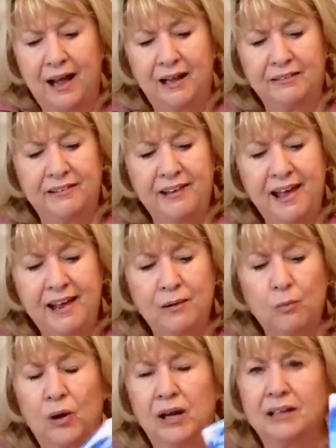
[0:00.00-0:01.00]
And they
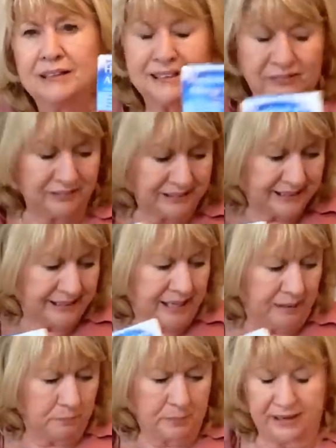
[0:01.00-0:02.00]
were
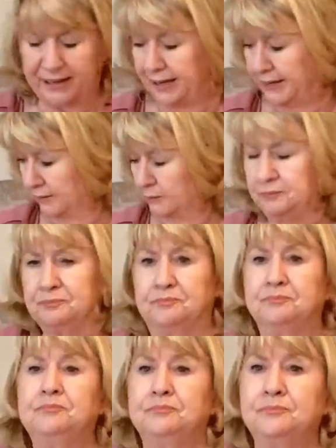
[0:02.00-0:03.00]
79p.
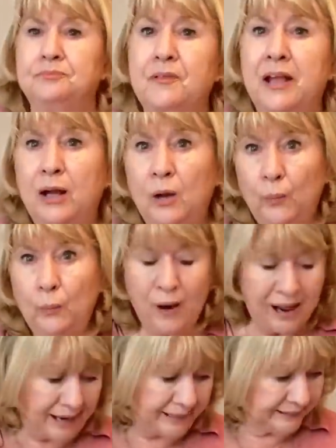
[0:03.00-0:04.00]

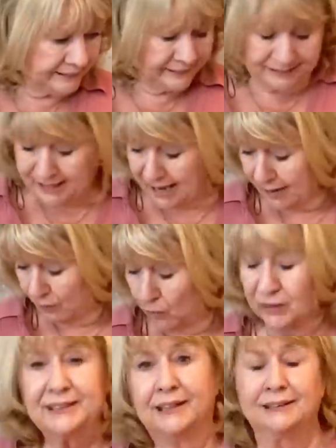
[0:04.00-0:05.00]
Right, now,
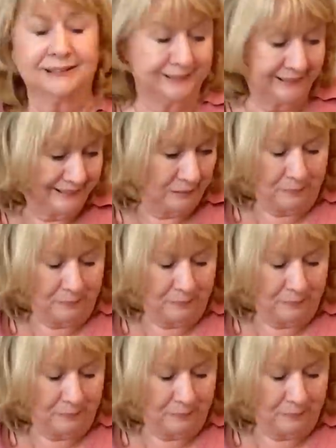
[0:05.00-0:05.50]
what else did I